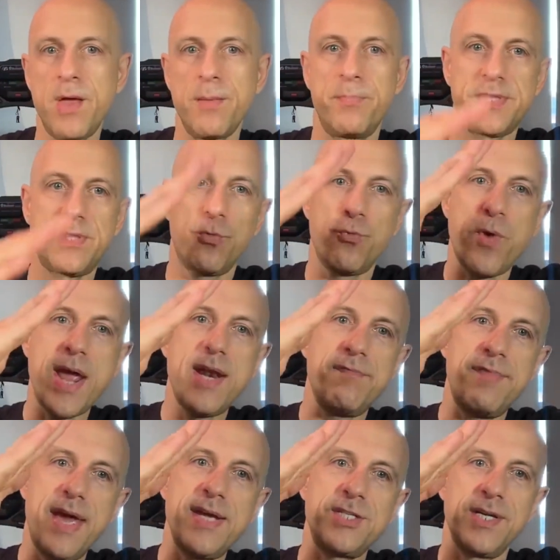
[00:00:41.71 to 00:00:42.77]
But the rate of
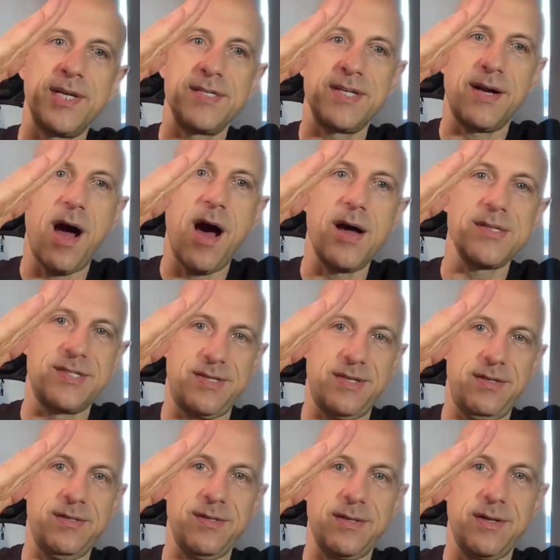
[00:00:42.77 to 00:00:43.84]
aging is a constant.
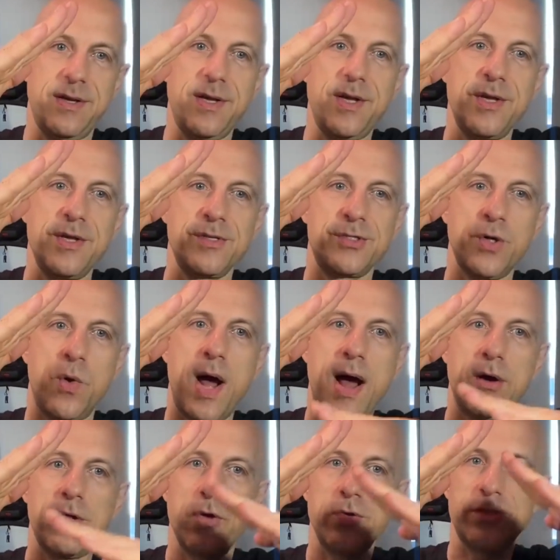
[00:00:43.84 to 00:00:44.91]
So how
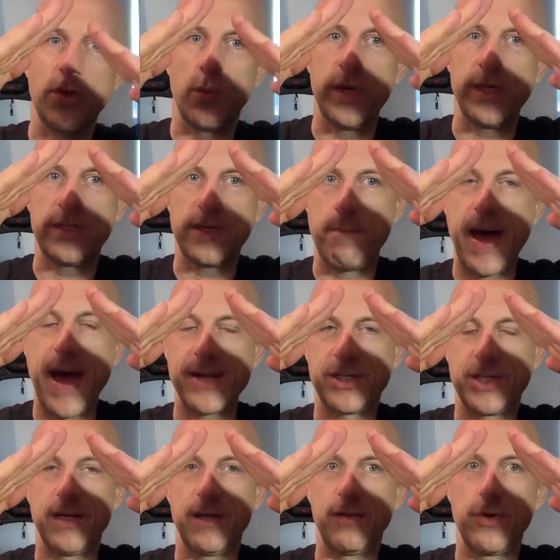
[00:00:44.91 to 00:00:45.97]
close are we to
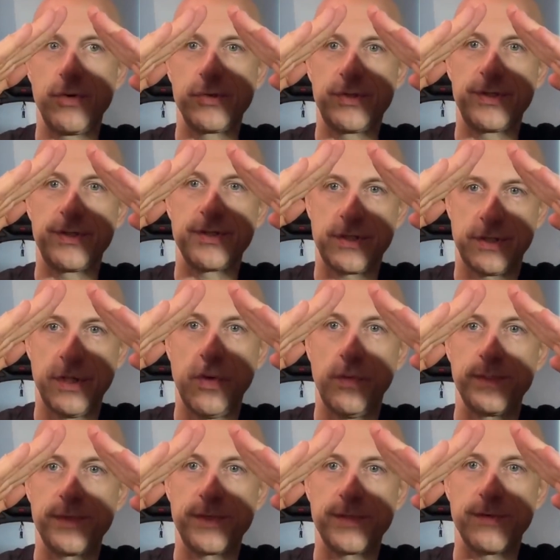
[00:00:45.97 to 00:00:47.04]
matching those
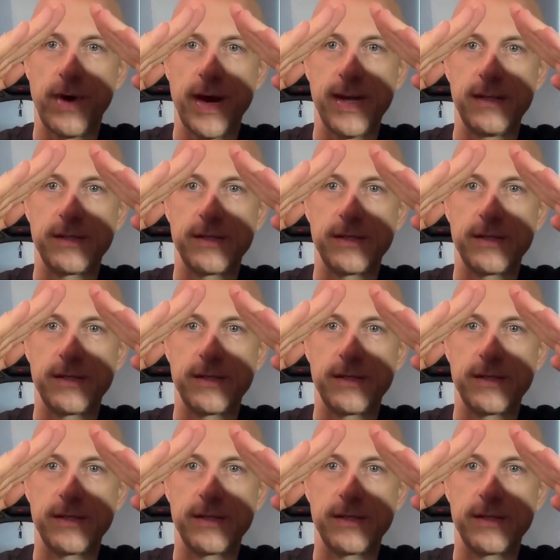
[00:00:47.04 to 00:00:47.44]
slopes, right?